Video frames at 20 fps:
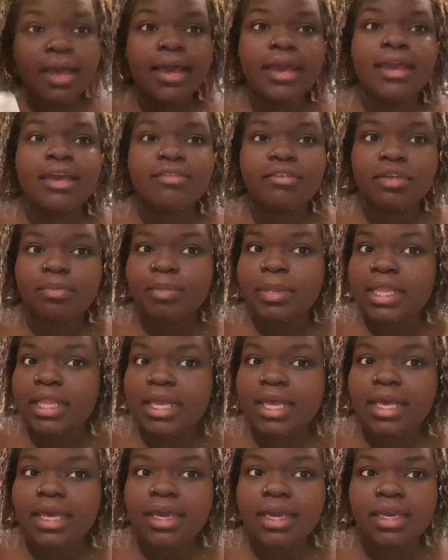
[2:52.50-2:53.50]
have
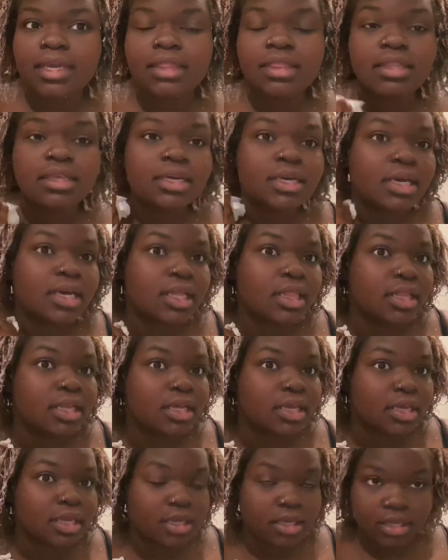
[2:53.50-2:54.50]
applied
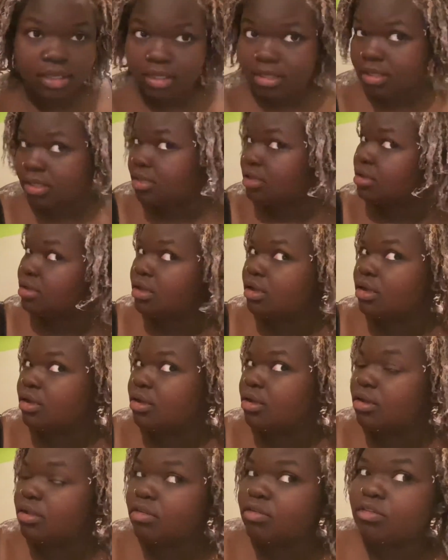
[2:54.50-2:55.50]
color
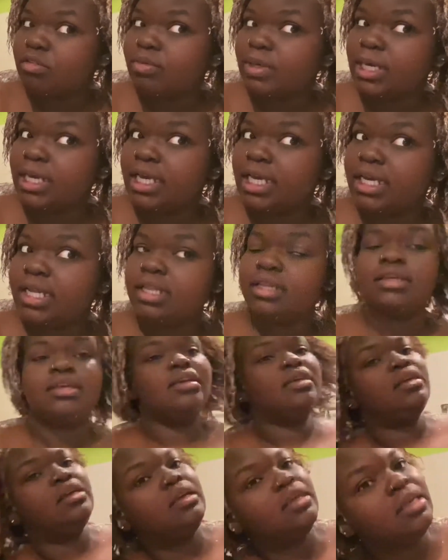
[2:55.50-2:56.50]
all over my head,
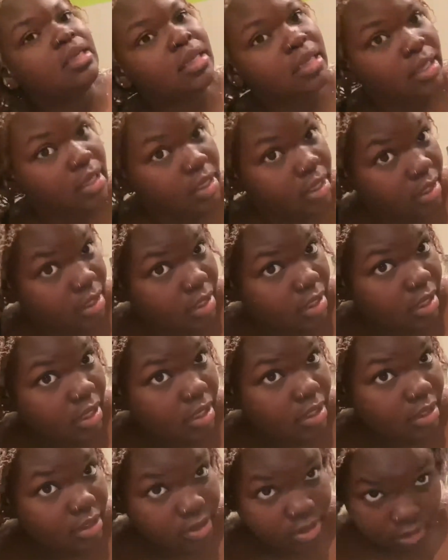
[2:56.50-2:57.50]

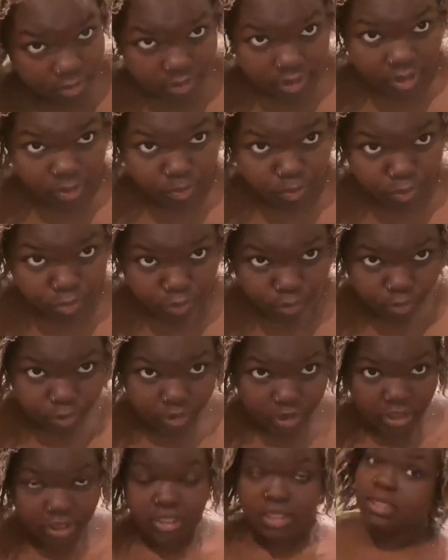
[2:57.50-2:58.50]
and it's already
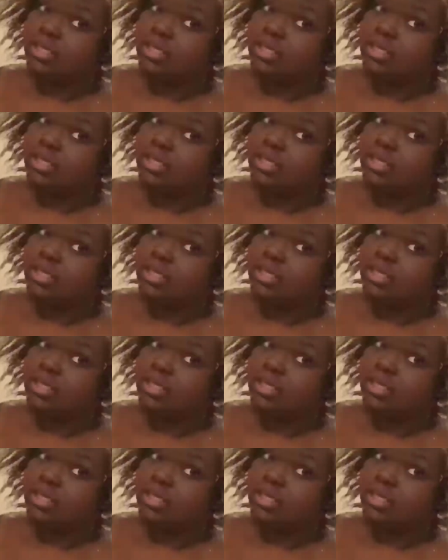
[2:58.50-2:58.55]
pretty